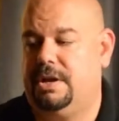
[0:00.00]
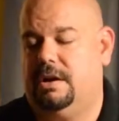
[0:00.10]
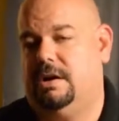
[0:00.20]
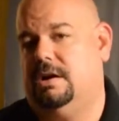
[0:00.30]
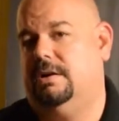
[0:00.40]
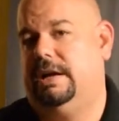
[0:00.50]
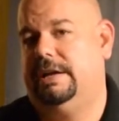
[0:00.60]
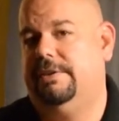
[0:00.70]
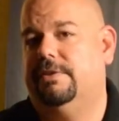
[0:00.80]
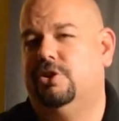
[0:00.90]

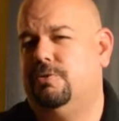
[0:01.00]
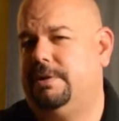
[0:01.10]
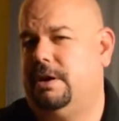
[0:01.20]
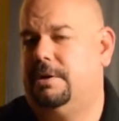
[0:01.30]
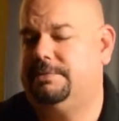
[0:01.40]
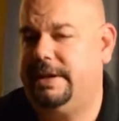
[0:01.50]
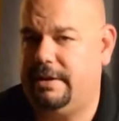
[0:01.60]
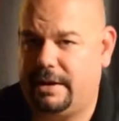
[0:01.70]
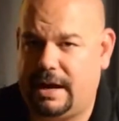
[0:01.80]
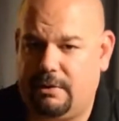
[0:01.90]
and give a little bit of update
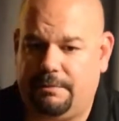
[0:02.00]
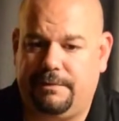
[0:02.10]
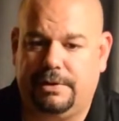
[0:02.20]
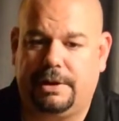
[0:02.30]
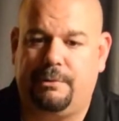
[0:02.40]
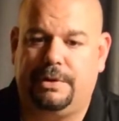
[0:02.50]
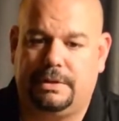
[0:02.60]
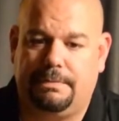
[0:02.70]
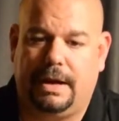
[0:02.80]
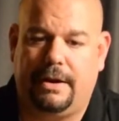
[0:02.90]
on how I'm feeling with
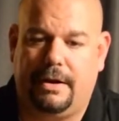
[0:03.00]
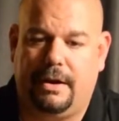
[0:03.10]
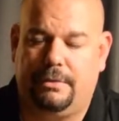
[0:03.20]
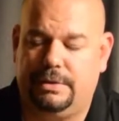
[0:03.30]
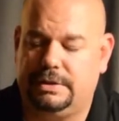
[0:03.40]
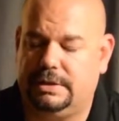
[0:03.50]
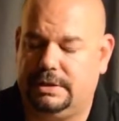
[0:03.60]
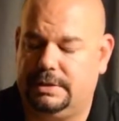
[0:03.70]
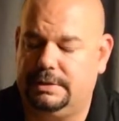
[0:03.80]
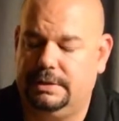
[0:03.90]

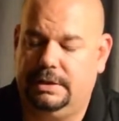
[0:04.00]
the